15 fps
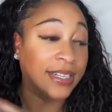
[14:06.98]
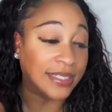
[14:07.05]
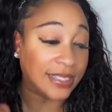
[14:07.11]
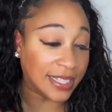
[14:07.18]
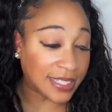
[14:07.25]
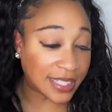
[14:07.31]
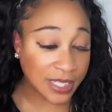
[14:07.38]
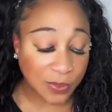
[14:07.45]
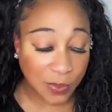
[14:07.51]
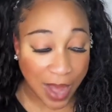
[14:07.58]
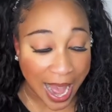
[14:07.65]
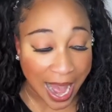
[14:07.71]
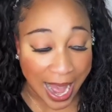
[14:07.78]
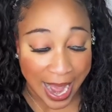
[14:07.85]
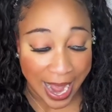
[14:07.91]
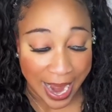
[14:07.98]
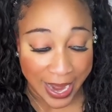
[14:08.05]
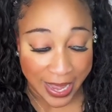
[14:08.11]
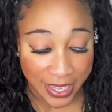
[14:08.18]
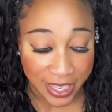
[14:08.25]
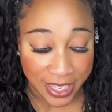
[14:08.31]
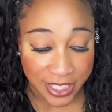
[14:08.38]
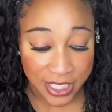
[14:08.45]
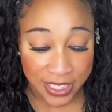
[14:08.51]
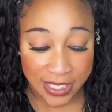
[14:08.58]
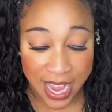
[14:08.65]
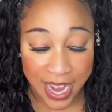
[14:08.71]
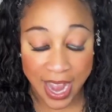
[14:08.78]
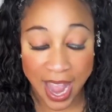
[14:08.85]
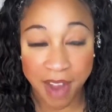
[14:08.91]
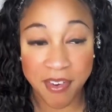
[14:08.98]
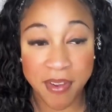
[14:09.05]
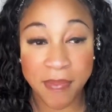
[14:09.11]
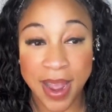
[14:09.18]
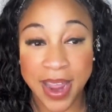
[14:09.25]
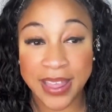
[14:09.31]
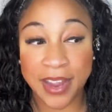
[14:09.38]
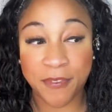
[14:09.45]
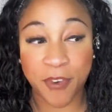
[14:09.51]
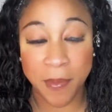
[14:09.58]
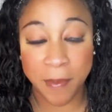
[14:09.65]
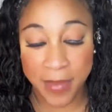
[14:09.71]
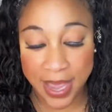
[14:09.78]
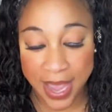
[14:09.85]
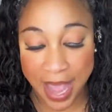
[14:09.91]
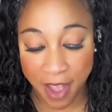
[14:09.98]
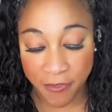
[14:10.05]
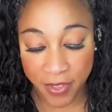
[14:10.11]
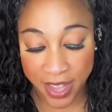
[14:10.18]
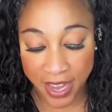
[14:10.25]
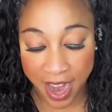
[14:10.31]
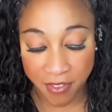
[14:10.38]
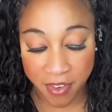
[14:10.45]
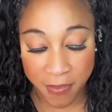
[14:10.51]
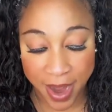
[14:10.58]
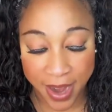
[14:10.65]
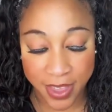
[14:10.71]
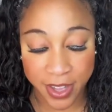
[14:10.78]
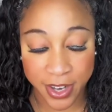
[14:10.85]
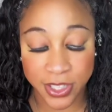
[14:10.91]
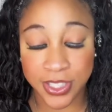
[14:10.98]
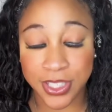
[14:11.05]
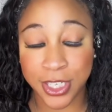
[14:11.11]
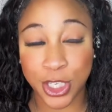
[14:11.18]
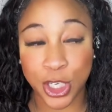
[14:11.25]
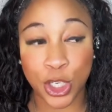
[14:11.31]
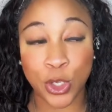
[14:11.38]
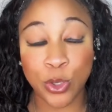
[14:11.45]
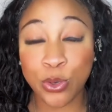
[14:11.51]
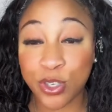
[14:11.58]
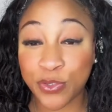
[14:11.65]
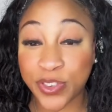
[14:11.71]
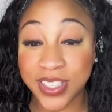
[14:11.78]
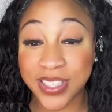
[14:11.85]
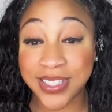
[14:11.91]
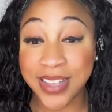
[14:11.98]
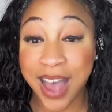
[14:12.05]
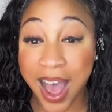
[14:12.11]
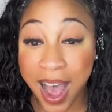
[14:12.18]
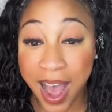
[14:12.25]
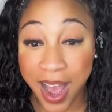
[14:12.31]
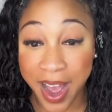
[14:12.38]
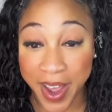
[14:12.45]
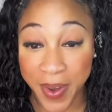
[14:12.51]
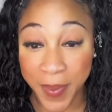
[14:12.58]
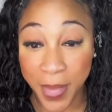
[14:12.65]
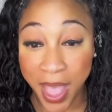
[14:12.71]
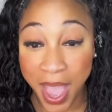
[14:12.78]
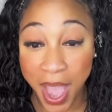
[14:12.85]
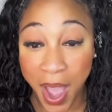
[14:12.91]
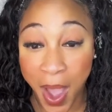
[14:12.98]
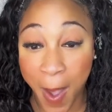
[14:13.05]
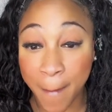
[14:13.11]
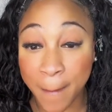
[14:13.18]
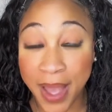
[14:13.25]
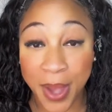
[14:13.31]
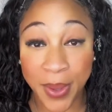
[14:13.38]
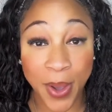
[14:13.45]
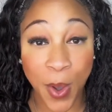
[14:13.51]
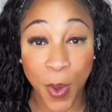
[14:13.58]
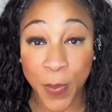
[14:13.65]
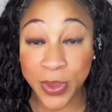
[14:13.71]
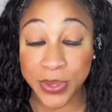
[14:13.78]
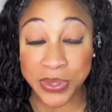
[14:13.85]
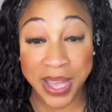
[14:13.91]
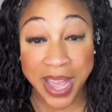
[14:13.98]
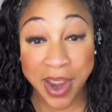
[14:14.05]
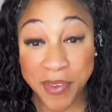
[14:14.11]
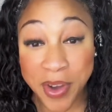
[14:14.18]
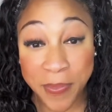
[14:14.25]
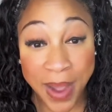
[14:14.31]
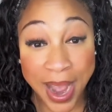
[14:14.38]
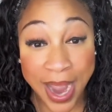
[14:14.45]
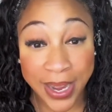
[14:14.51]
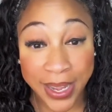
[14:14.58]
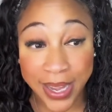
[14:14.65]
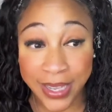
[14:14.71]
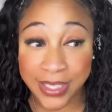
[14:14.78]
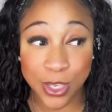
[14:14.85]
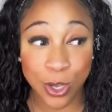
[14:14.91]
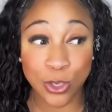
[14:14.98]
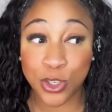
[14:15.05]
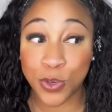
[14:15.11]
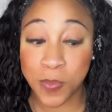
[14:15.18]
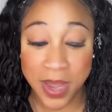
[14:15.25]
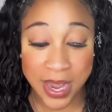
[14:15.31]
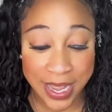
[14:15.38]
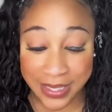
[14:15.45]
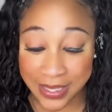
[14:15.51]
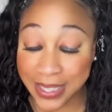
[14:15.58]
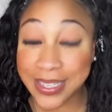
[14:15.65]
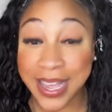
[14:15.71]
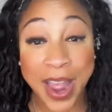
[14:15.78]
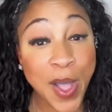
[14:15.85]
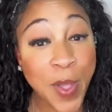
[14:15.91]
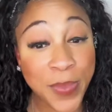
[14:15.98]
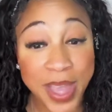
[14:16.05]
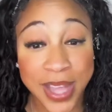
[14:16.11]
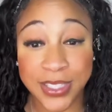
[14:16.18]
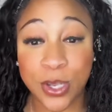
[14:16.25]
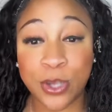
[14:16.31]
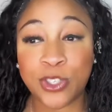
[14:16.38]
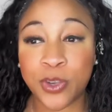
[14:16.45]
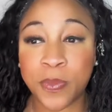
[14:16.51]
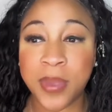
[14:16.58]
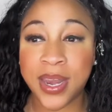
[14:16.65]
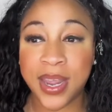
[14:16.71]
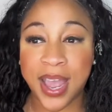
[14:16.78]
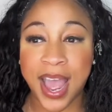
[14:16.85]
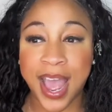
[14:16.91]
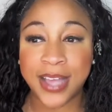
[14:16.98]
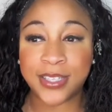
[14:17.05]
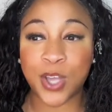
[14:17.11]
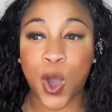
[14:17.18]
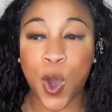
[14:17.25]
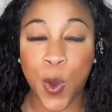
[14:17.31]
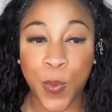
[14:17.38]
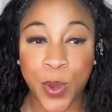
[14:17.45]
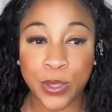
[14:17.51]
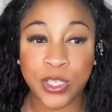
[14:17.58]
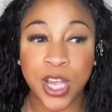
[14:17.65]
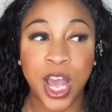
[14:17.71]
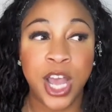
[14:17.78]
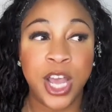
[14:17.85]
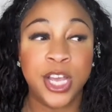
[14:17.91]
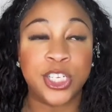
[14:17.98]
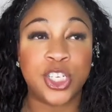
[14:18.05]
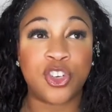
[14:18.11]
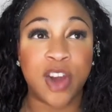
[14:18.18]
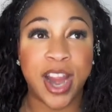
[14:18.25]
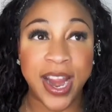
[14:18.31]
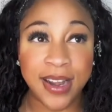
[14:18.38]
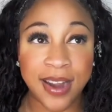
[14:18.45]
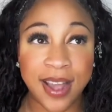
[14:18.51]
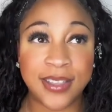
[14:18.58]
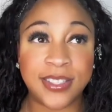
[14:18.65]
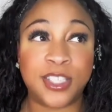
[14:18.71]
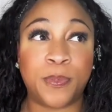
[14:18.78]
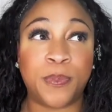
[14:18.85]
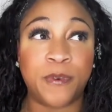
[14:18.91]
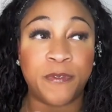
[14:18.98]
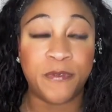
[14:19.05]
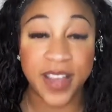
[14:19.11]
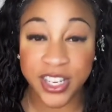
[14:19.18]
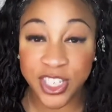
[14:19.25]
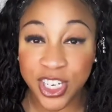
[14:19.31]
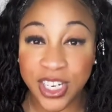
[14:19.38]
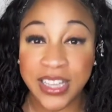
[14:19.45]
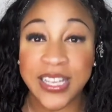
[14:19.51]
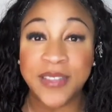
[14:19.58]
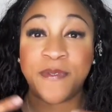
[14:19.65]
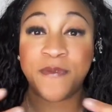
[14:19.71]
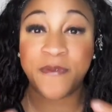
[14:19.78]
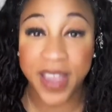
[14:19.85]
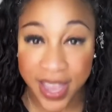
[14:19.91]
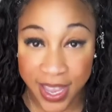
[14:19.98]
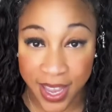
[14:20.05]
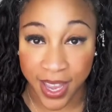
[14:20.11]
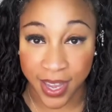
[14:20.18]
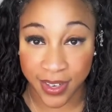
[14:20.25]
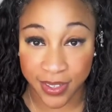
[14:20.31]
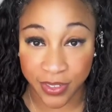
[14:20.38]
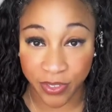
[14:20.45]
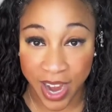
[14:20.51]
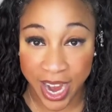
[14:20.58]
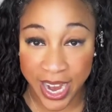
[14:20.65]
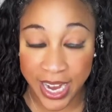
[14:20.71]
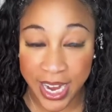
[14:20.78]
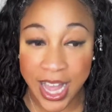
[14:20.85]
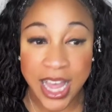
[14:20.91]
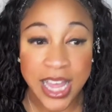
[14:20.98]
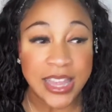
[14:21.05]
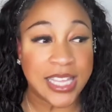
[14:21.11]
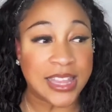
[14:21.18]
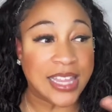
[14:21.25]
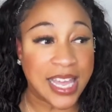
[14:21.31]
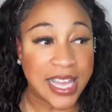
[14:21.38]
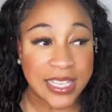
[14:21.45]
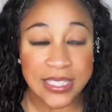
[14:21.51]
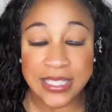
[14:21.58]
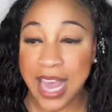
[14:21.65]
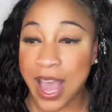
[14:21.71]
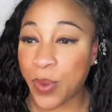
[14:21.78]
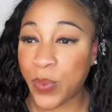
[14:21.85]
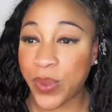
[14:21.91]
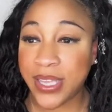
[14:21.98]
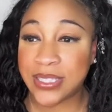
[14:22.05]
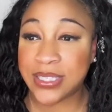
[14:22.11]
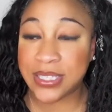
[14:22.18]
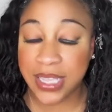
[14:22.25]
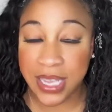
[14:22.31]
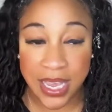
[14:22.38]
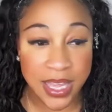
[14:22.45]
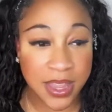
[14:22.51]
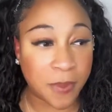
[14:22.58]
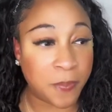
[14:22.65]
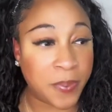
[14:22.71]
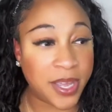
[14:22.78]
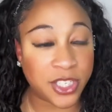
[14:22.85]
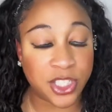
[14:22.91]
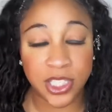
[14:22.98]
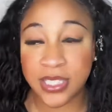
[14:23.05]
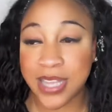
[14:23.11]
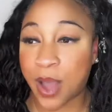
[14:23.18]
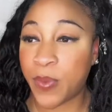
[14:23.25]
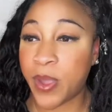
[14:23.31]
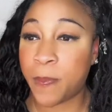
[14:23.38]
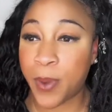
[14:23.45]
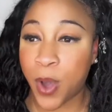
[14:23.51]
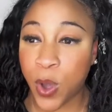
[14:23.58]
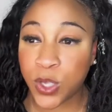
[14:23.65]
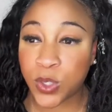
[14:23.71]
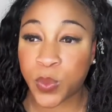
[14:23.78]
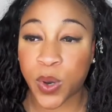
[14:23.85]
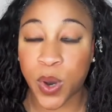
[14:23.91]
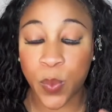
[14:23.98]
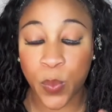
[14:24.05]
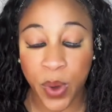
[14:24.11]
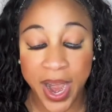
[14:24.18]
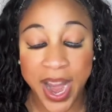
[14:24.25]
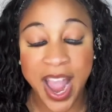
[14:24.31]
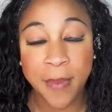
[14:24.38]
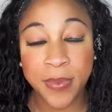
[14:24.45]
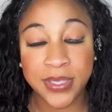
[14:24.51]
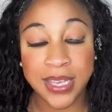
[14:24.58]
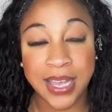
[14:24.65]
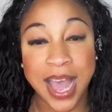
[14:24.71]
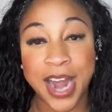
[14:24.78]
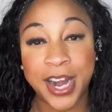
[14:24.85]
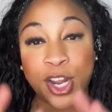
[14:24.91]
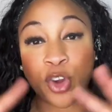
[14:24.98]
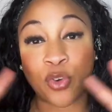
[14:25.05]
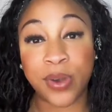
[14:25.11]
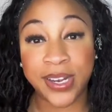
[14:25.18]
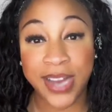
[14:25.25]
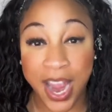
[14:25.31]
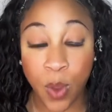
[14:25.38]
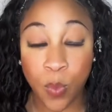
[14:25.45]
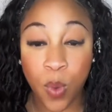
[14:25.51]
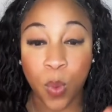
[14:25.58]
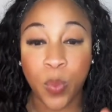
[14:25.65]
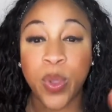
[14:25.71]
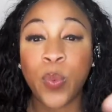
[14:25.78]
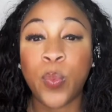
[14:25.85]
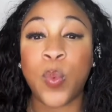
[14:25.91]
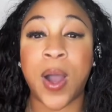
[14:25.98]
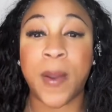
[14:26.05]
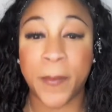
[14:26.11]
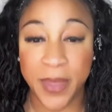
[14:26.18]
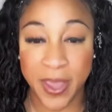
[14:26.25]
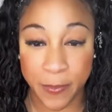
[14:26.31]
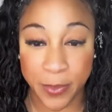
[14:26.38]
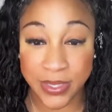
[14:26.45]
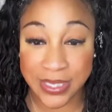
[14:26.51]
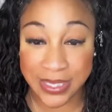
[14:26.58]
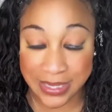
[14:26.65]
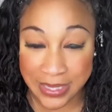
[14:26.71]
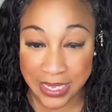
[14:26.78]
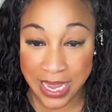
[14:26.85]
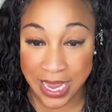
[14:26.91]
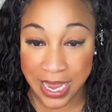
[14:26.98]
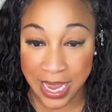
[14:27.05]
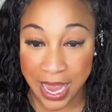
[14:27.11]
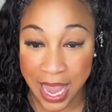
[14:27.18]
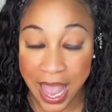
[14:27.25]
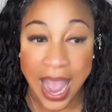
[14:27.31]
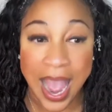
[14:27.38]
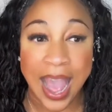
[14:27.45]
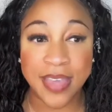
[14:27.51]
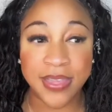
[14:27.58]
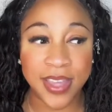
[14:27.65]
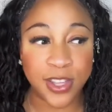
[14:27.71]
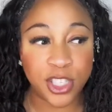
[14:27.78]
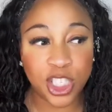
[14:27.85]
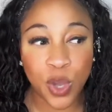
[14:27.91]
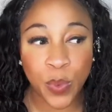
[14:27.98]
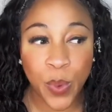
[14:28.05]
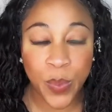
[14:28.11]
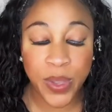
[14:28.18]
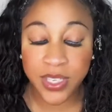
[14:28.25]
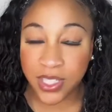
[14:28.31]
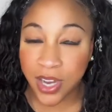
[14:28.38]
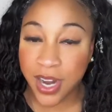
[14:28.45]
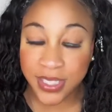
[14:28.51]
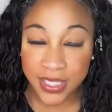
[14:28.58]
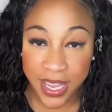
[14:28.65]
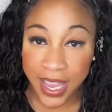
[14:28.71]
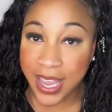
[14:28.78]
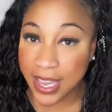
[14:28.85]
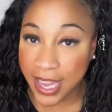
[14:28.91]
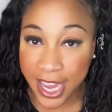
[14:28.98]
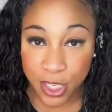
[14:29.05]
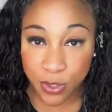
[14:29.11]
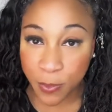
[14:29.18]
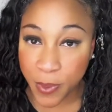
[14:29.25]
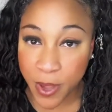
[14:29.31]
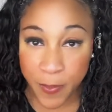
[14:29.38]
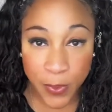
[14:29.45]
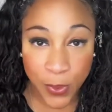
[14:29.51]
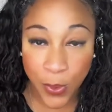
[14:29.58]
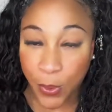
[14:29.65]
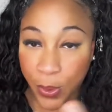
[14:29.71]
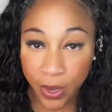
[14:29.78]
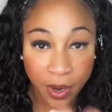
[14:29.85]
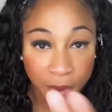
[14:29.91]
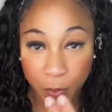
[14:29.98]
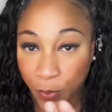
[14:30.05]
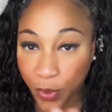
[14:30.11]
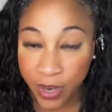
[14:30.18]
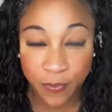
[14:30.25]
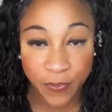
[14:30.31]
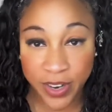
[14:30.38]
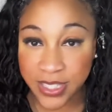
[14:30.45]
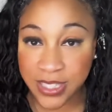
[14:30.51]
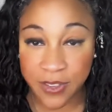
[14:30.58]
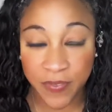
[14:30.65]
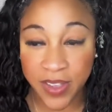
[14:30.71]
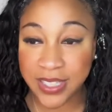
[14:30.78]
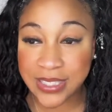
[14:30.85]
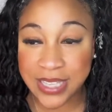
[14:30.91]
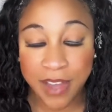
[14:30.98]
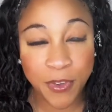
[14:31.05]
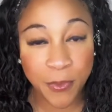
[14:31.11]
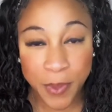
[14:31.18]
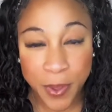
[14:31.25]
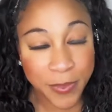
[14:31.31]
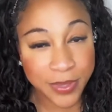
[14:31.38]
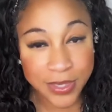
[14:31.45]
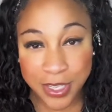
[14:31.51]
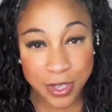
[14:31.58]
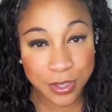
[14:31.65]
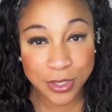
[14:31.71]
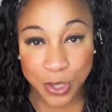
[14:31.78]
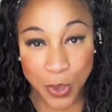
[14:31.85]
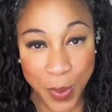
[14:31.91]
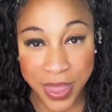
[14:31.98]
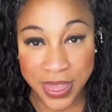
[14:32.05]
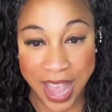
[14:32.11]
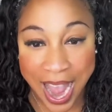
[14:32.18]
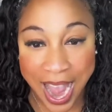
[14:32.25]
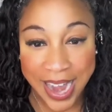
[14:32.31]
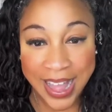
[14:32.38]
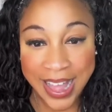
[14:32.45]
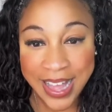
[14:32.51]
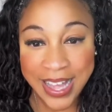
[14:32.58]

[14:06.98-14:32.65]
This is why. It's just like everybody, like for me, I feel like everybody there is such a huge facade about almost everybody. And social media doesn't help that. Social media has almost trained us to professionally fake it, right? The things that we see, the pictures that we post, we're able to kind of create what we want people to see. And then so when we start to engage with people on a face-to-face level, people still doing that.